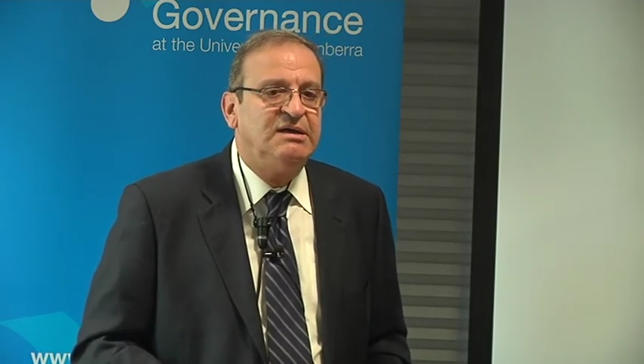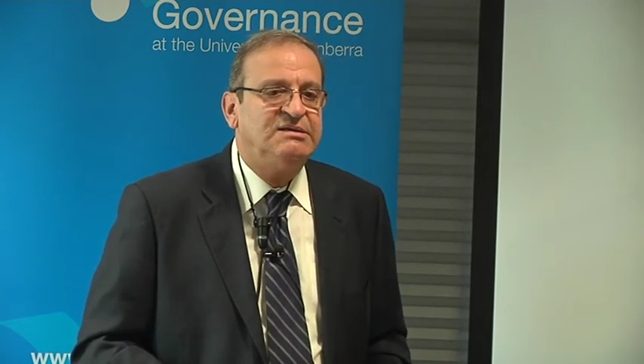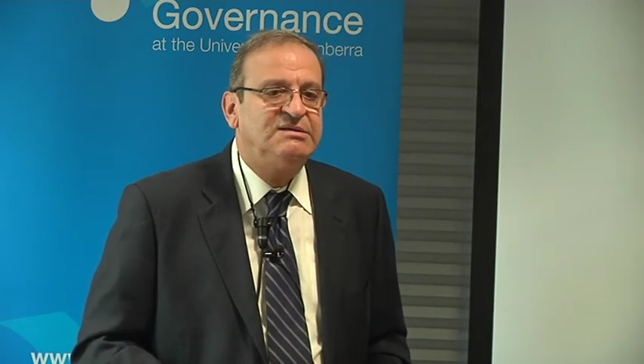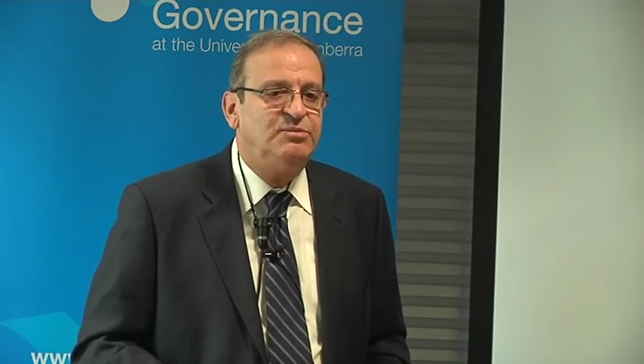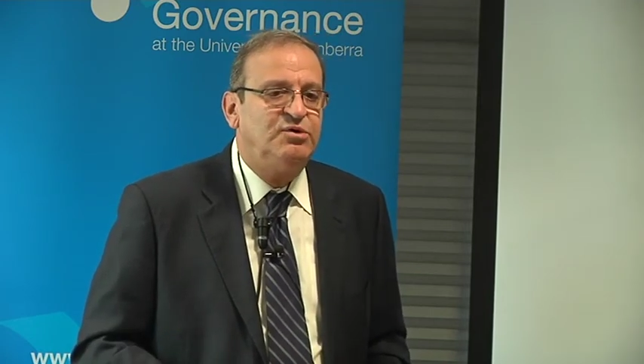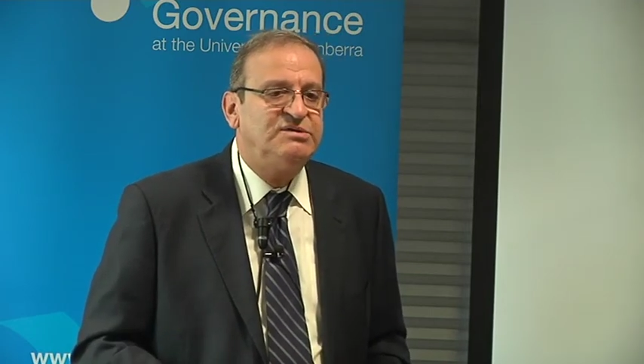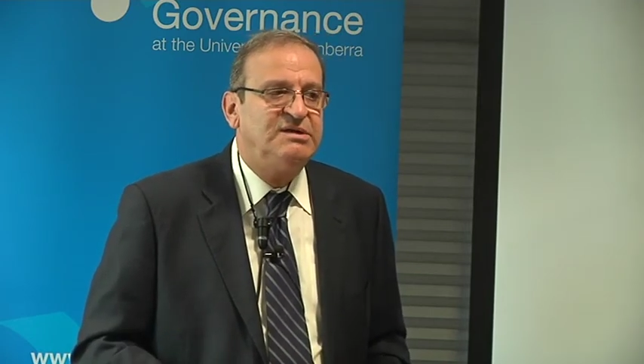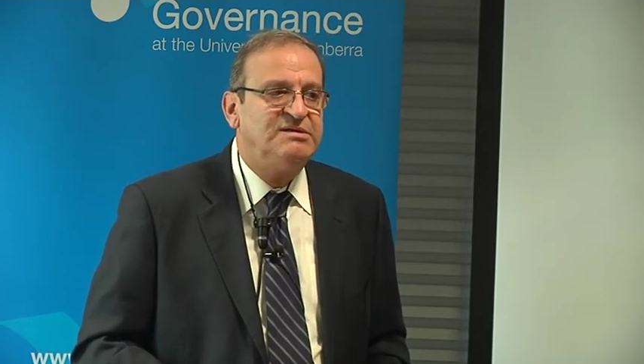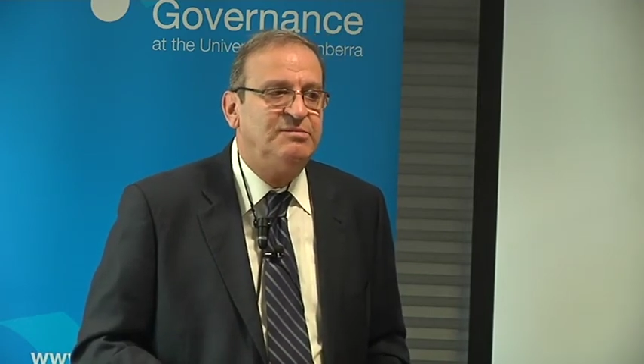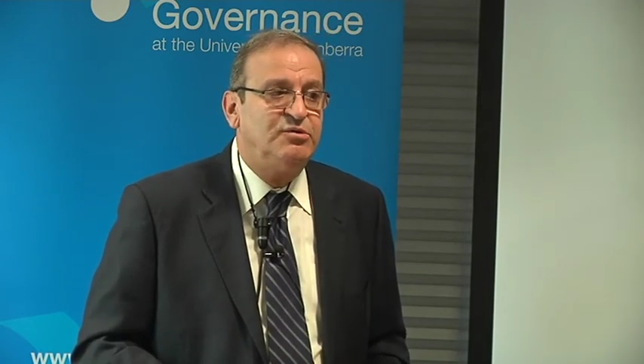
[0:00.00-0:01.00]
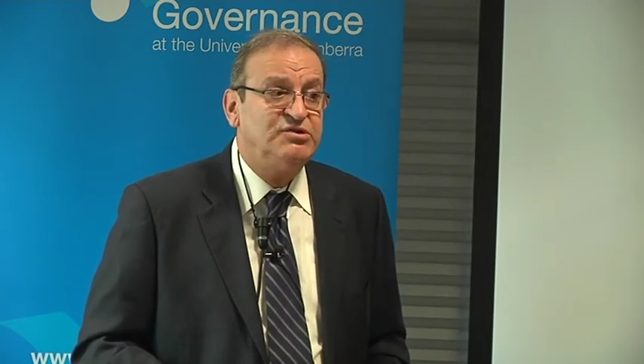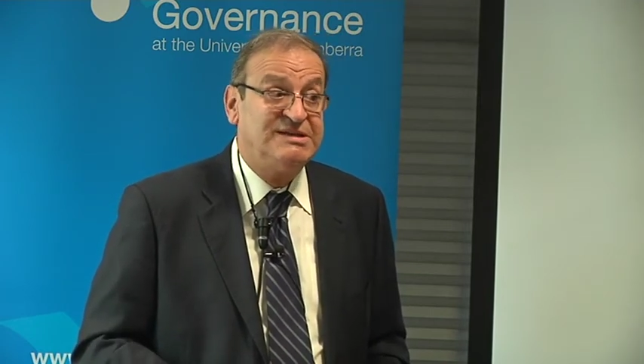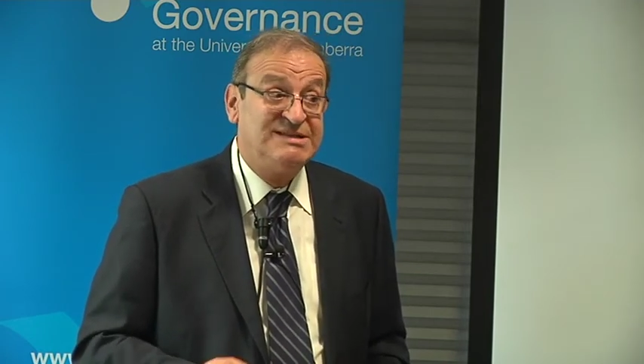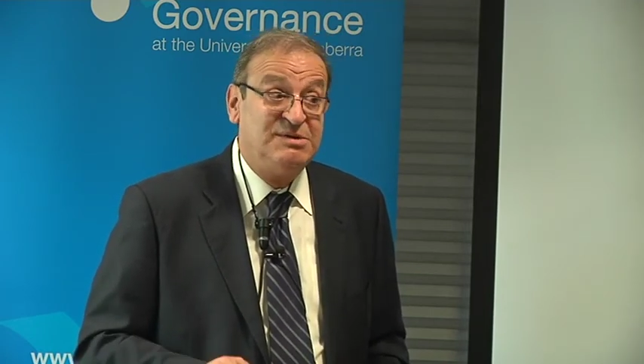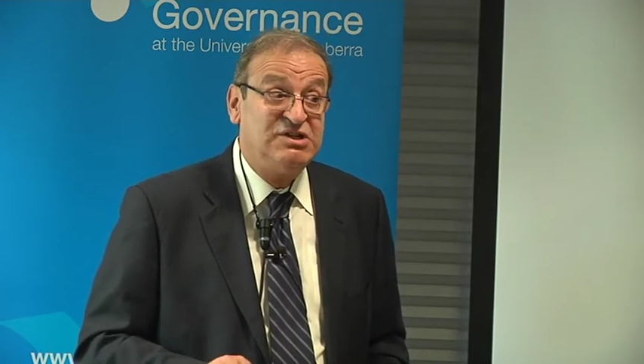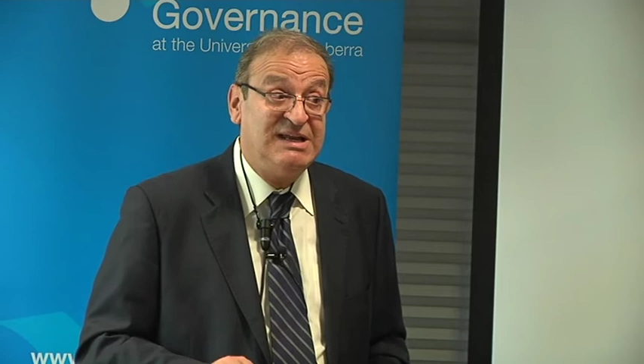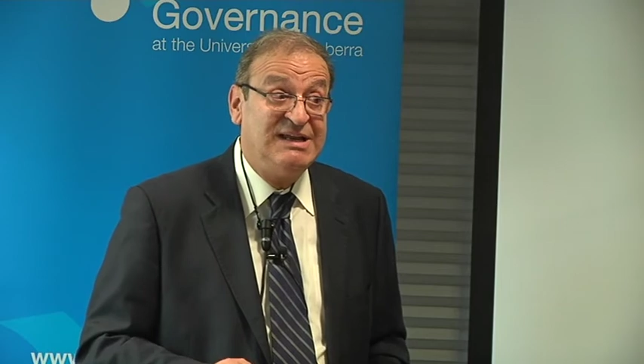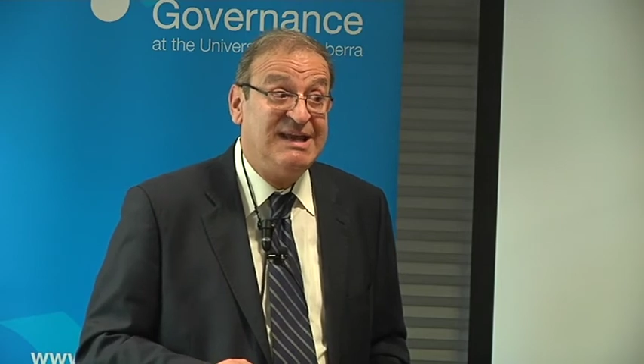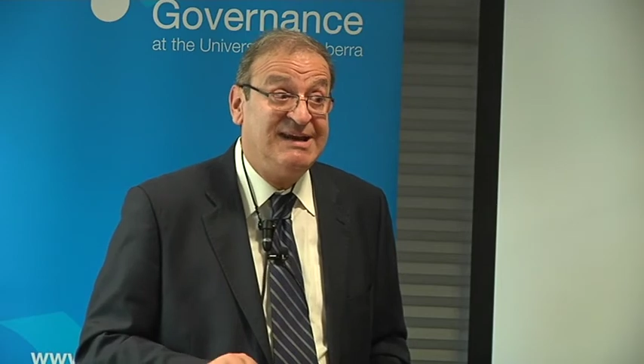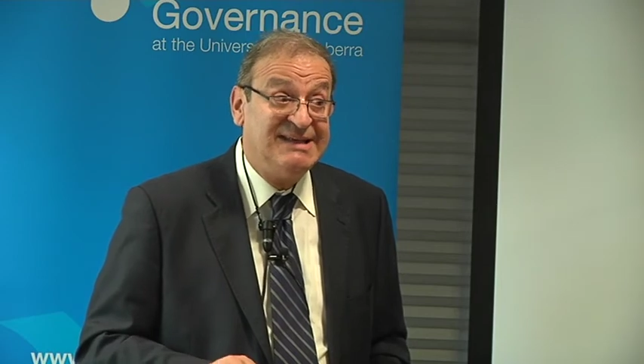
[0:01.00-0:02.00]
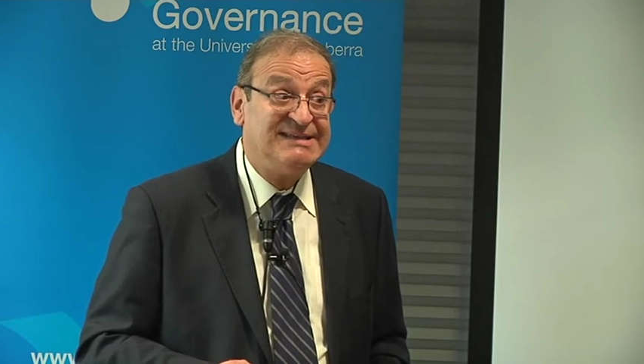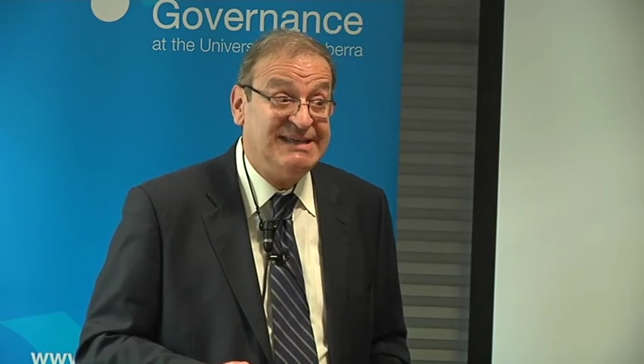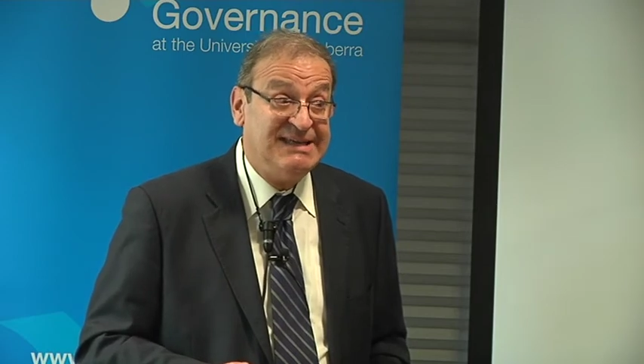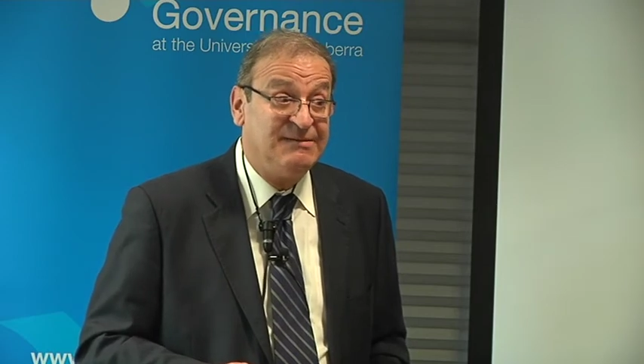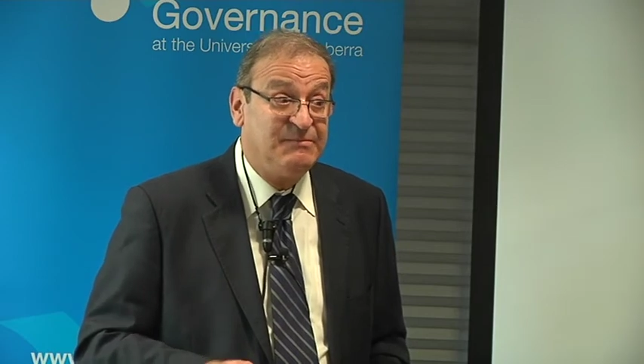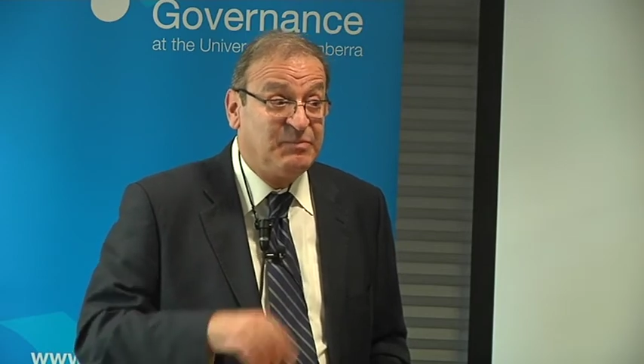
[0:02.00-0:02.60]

support certain projects, especially in Area C.